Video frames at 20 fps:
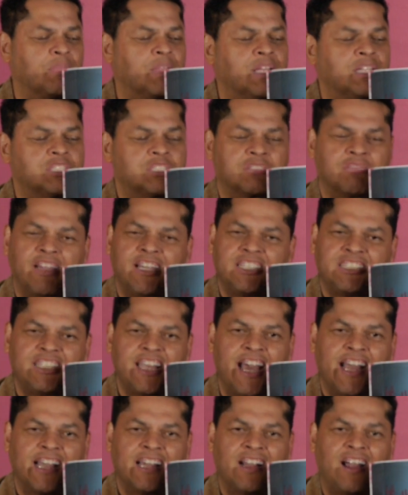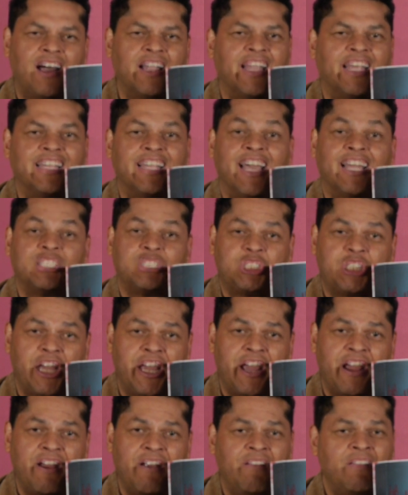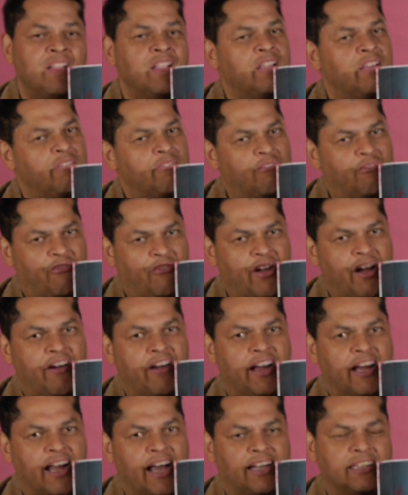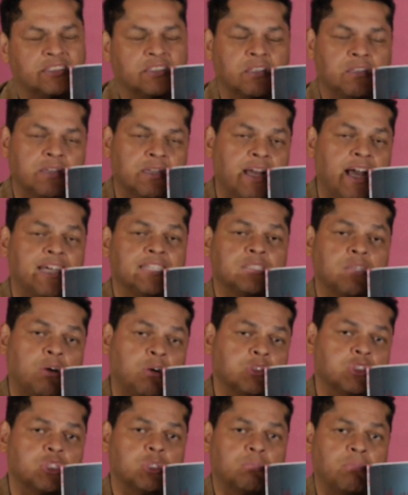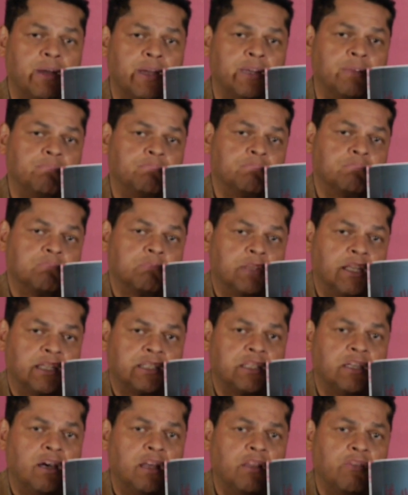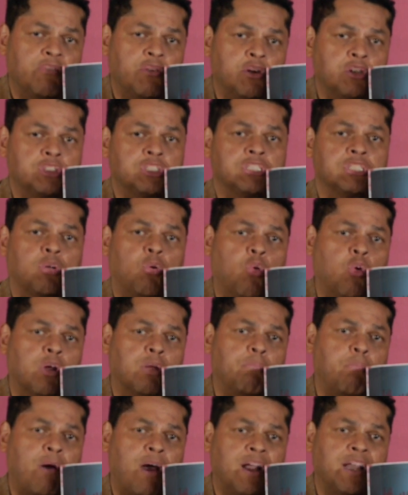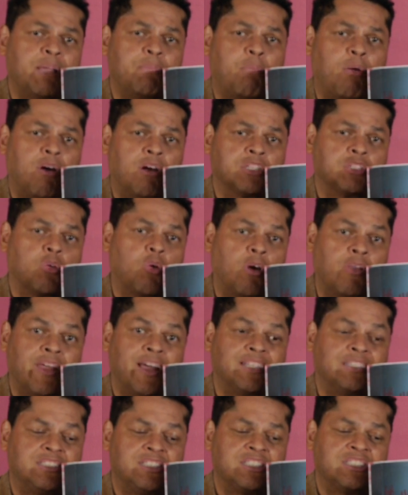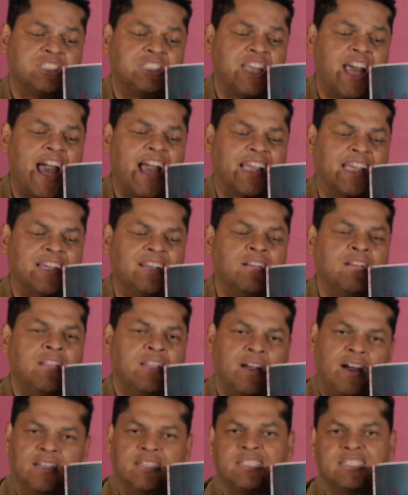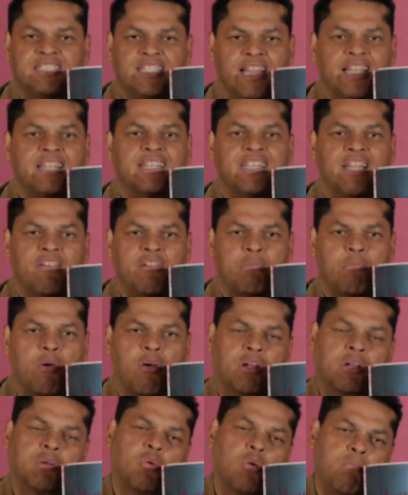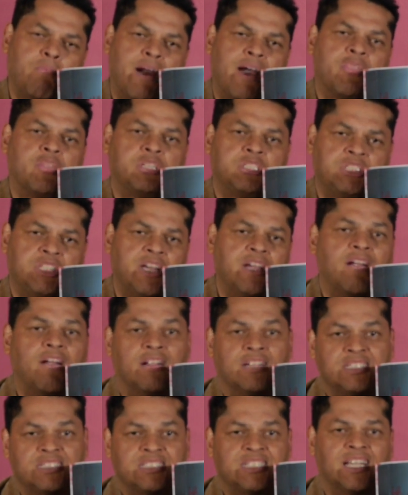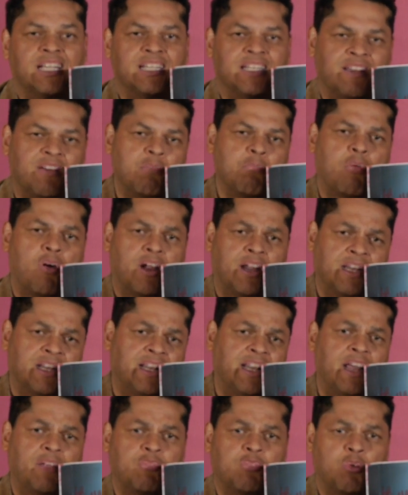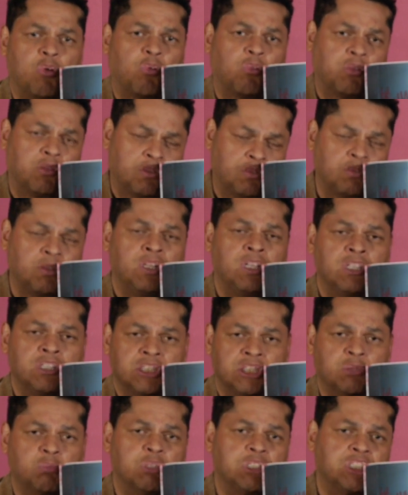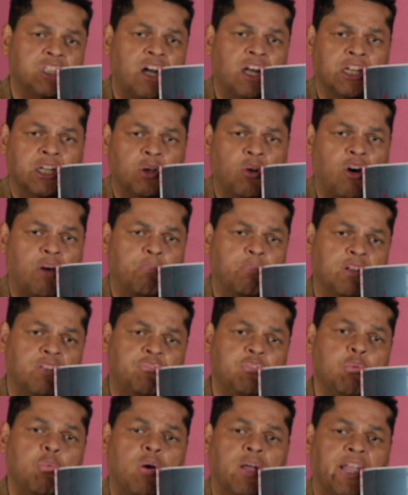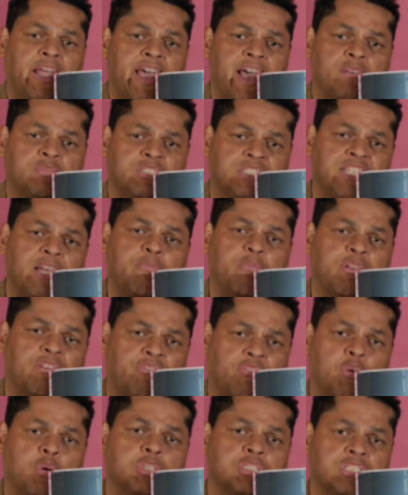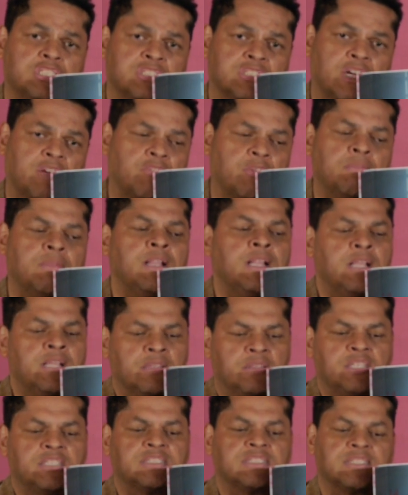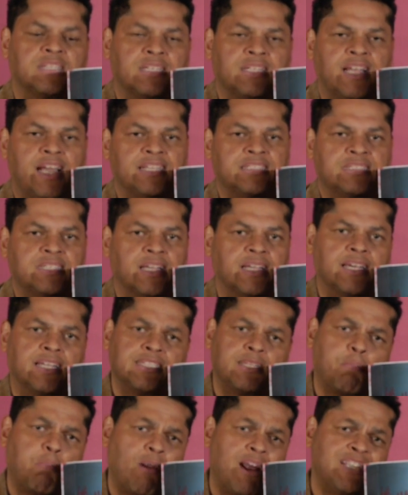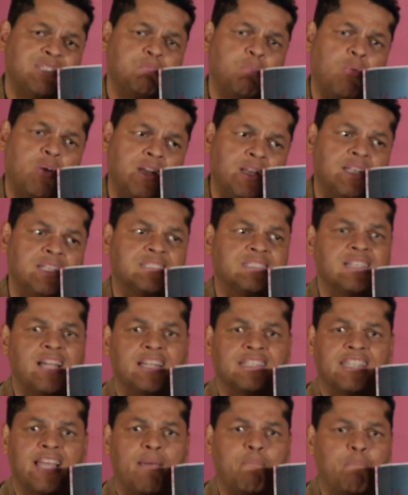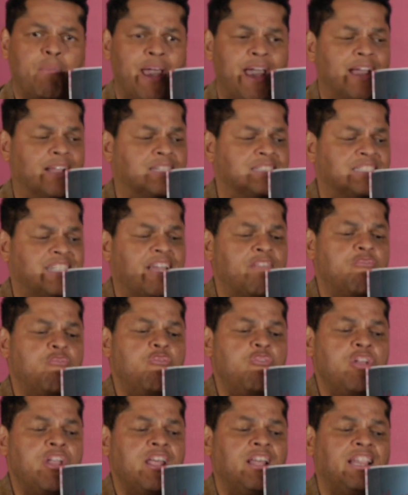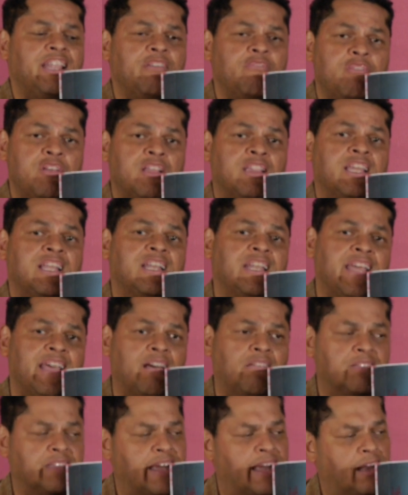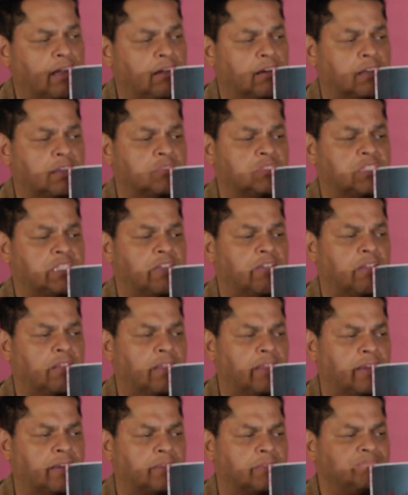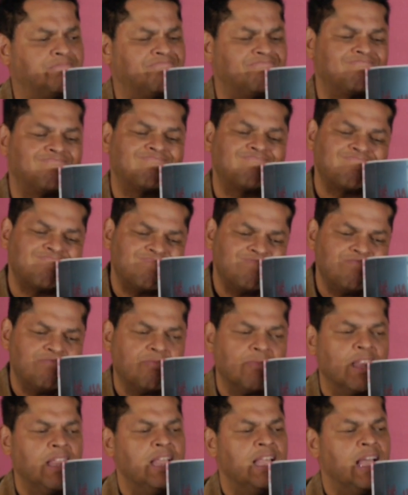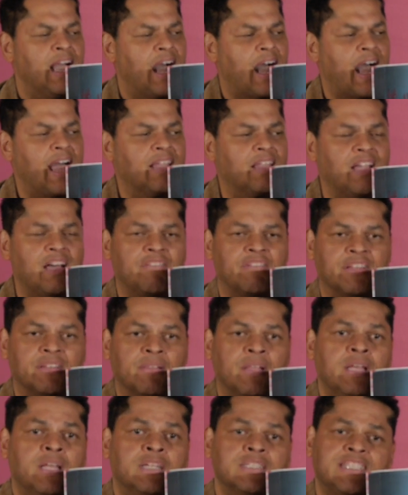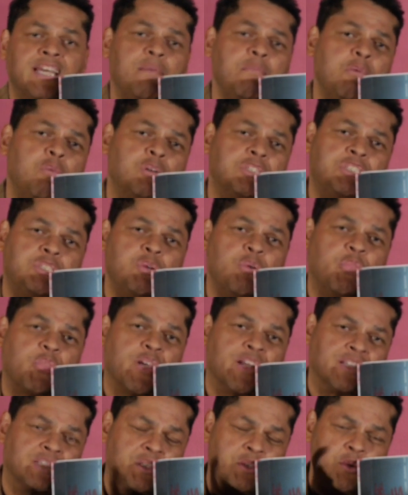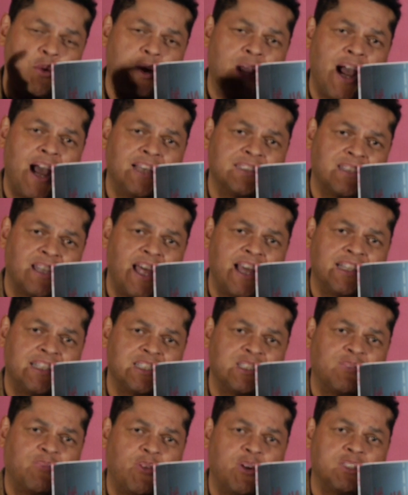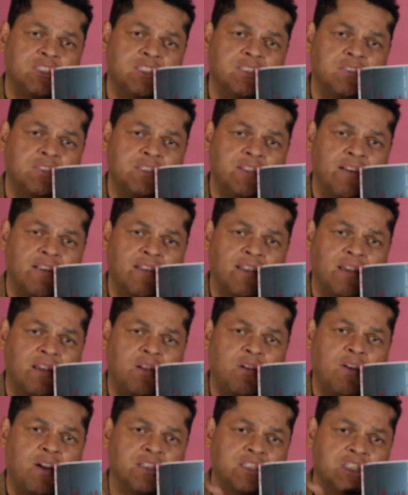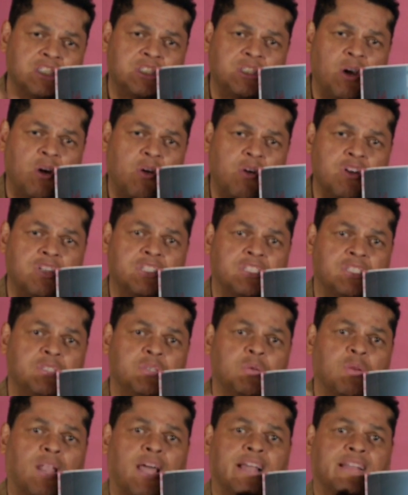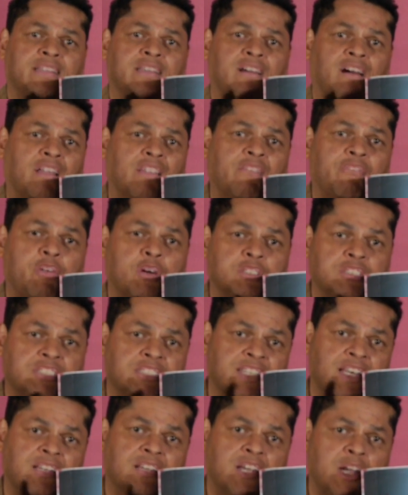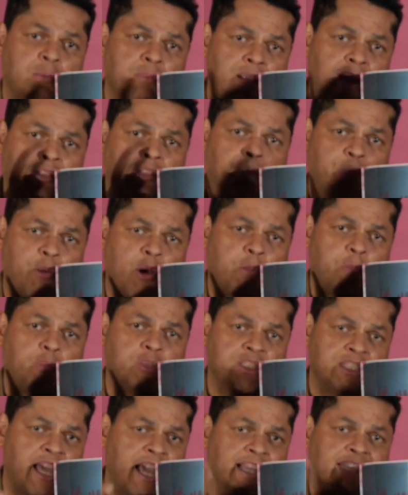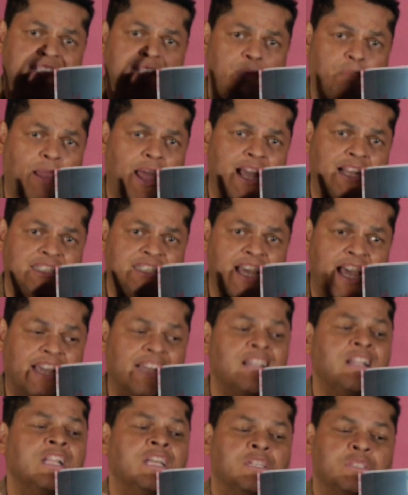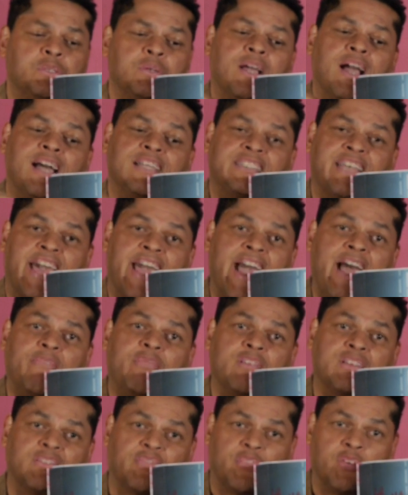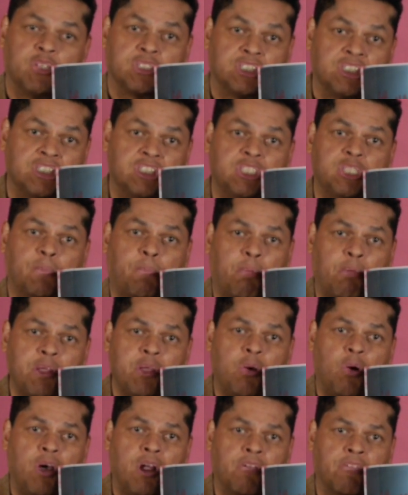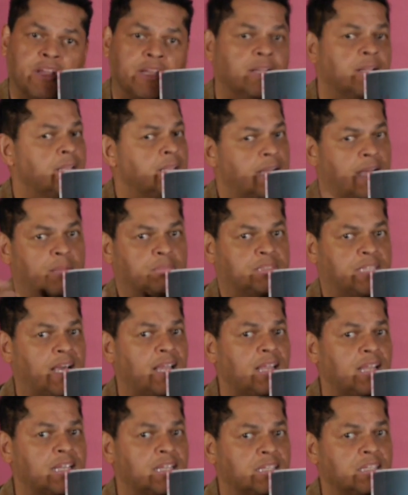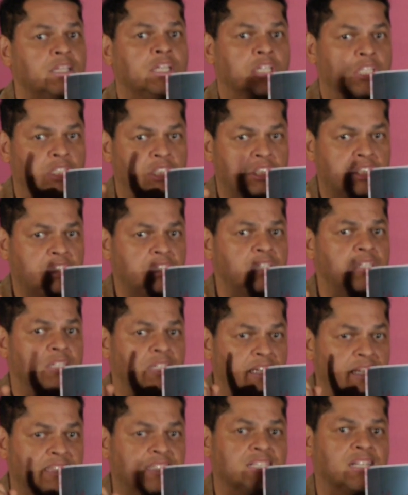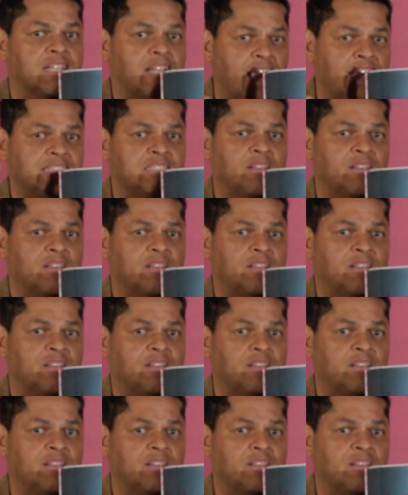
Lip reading: straitjacket on and that chair, very nice. So you guys also might get the other versions, order body parts or that disc jacket on the secondary market, or buy the chair on the secondary market and have your own little switch on and off. But if you want to have separate versions of them, this is a nice thing. At the price point, it's not that bad because they really, really nailed that look of Jared Leto. I love it. Tell me what you think. Do you guys like this version of Jared Leto as a Joker? Do you like the other versions that are coming out, the purple jacket, the black jacket? Do you guys have this version? Did you pre-order it? I'm telling you, you should. It's a nice